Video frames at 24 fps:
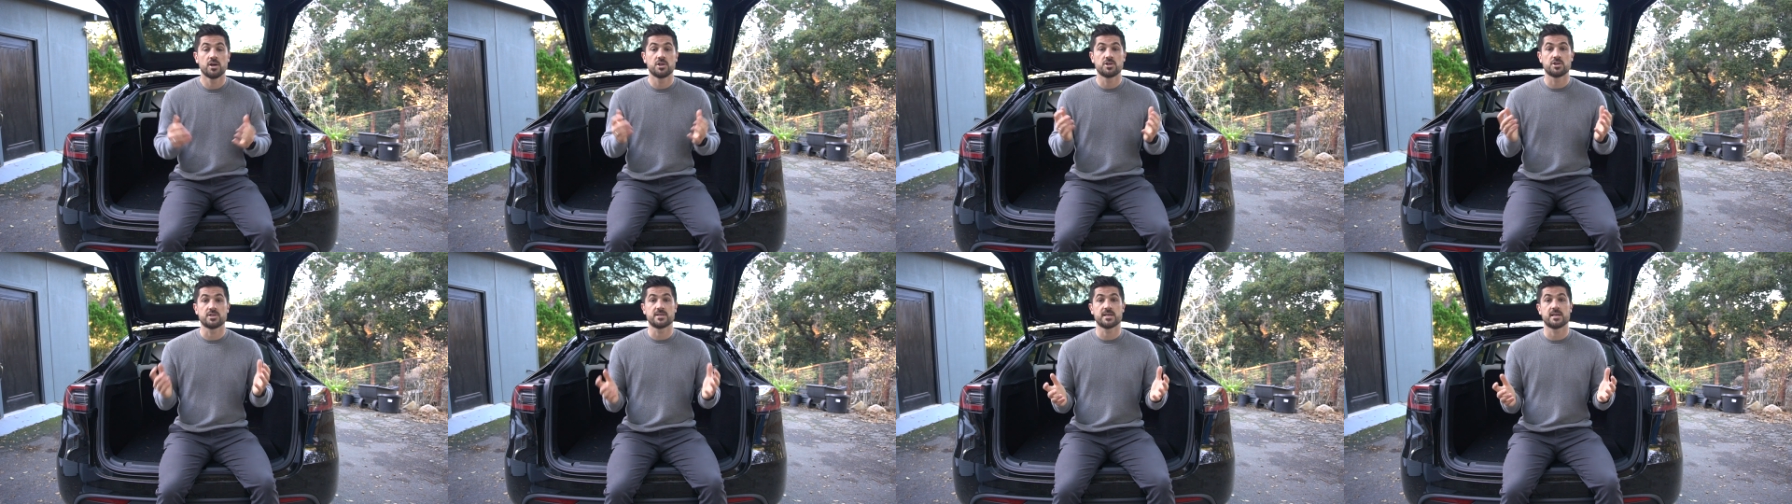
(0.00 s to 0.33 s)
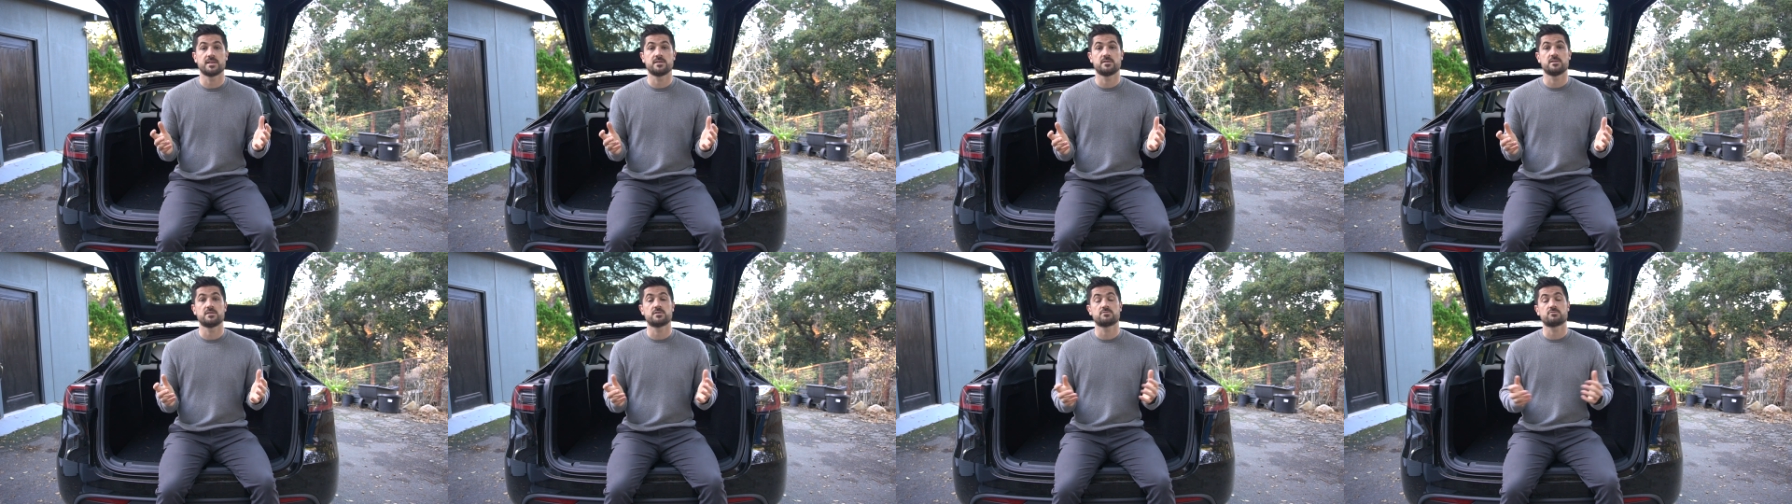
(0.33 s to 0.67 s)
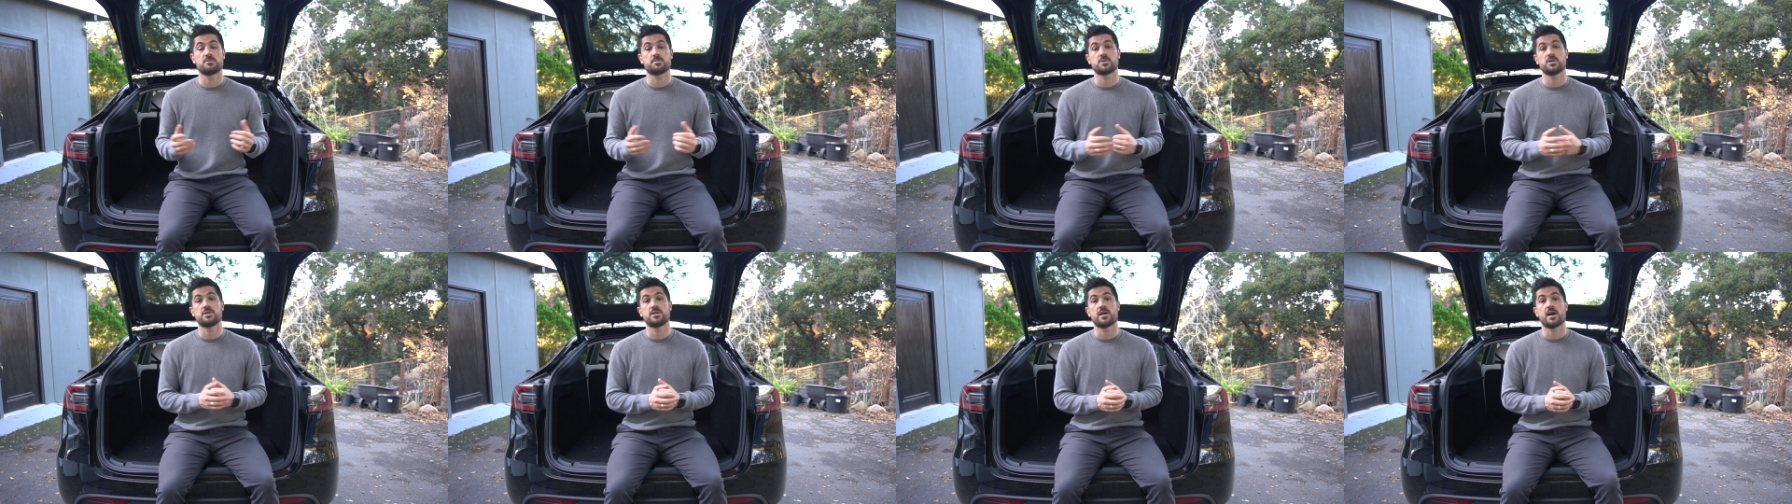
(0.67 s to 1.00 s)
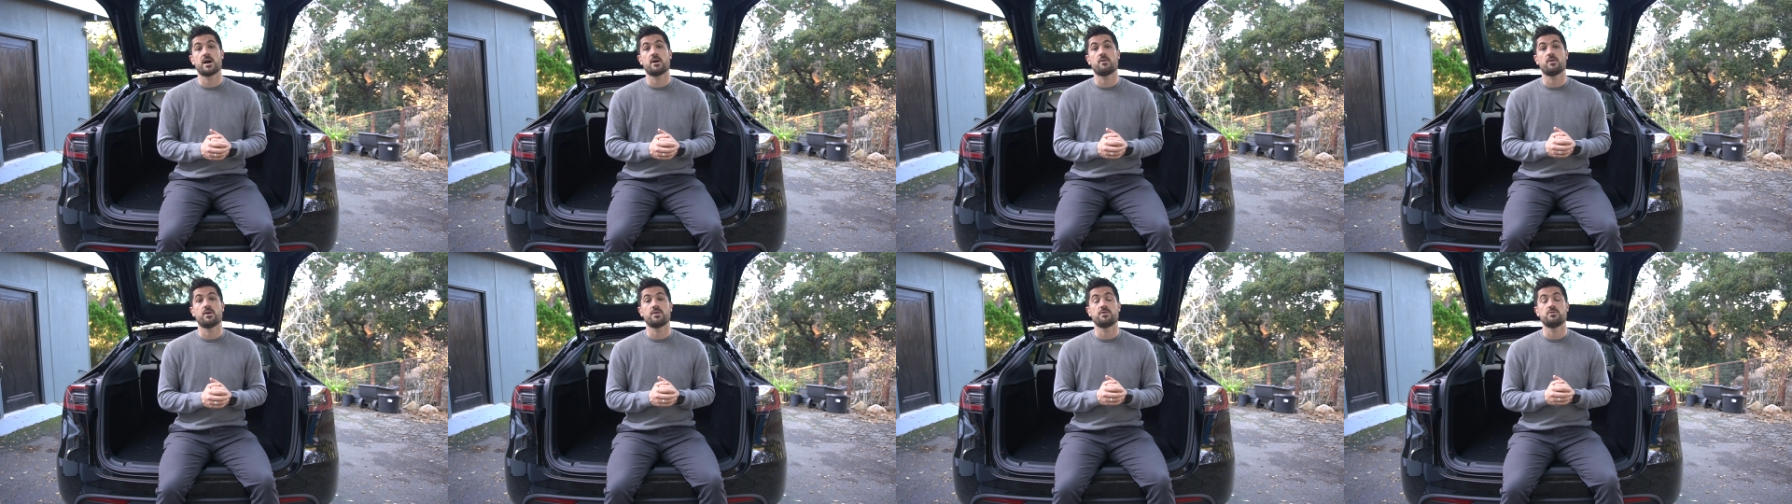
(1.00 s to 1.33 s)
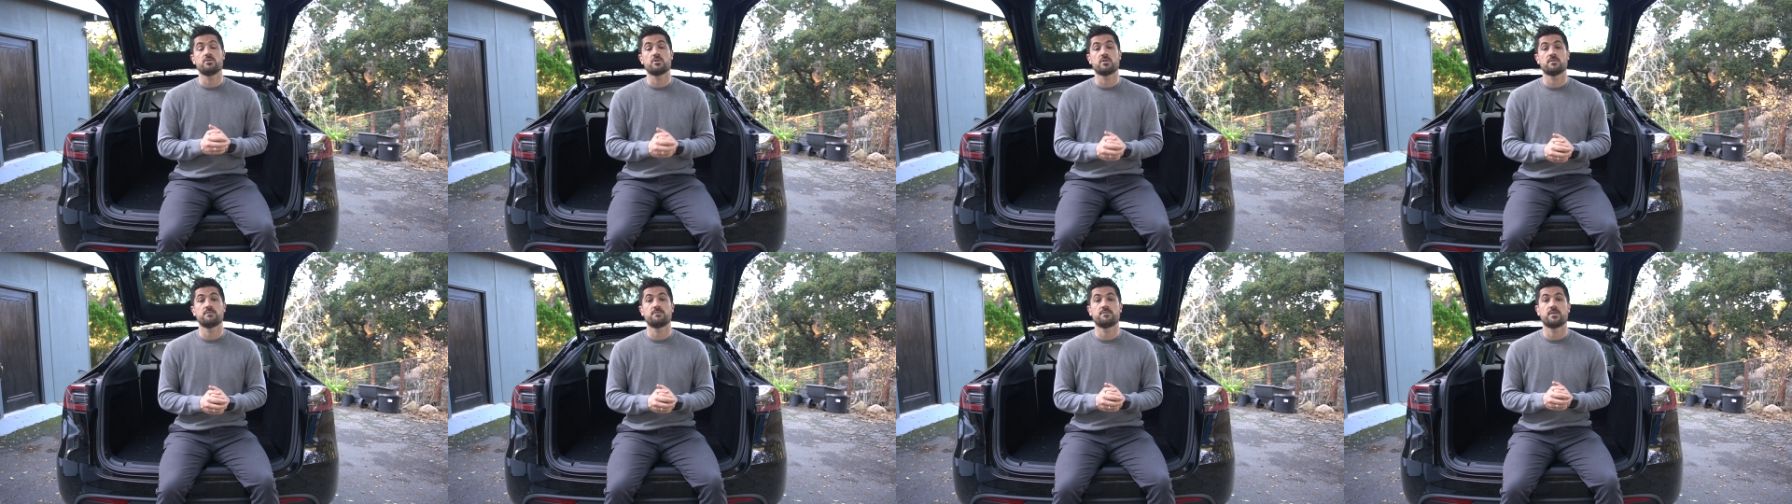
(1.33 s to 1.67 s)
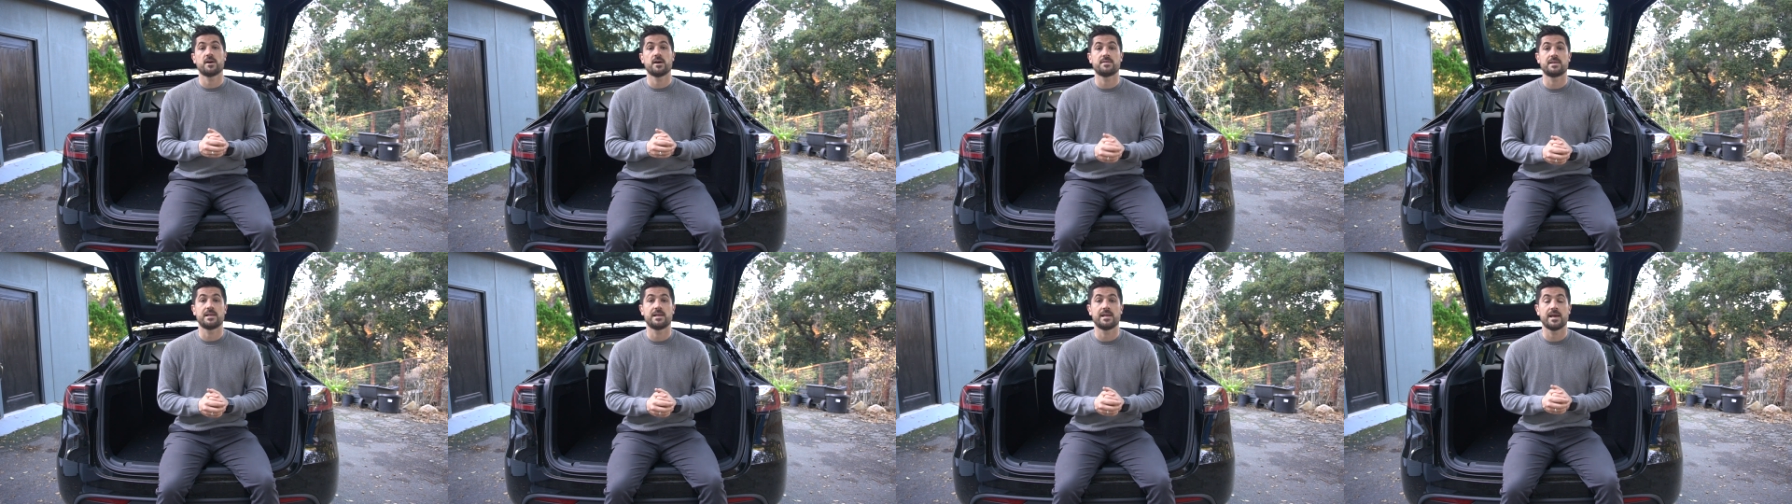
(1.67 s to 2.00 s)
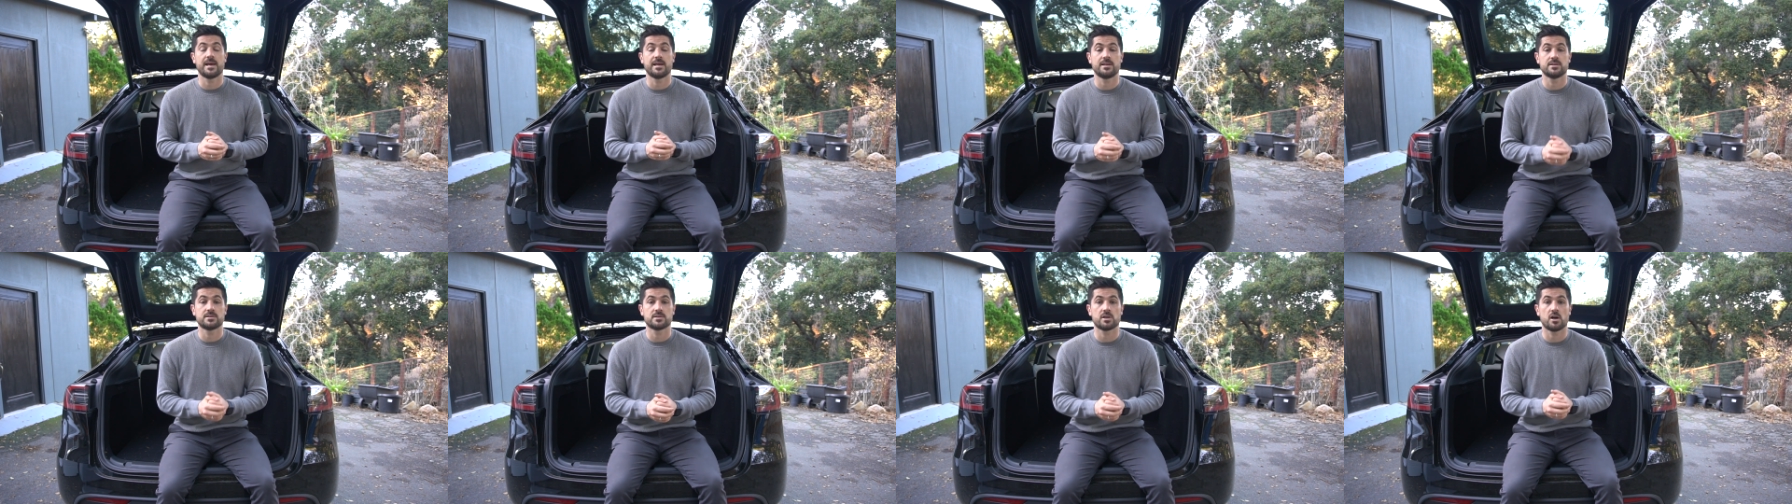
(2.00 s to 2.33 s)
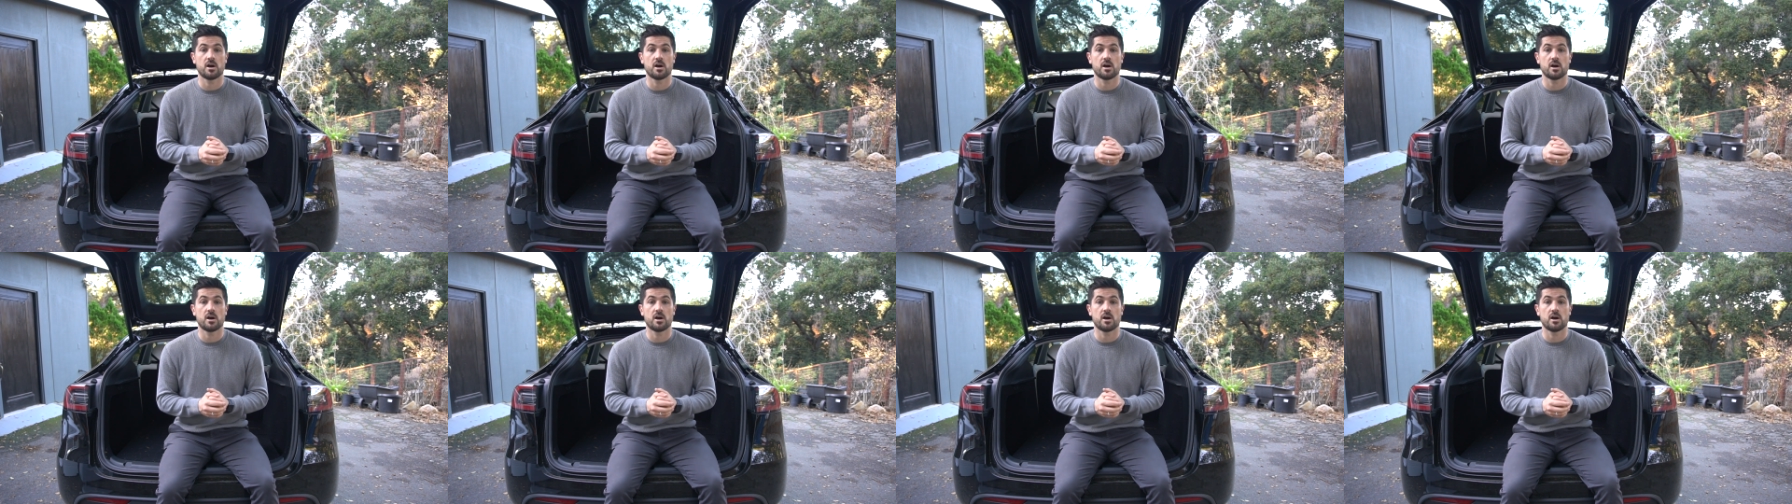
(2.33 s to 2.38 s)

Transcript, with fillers: just head to the description now and you can find the latest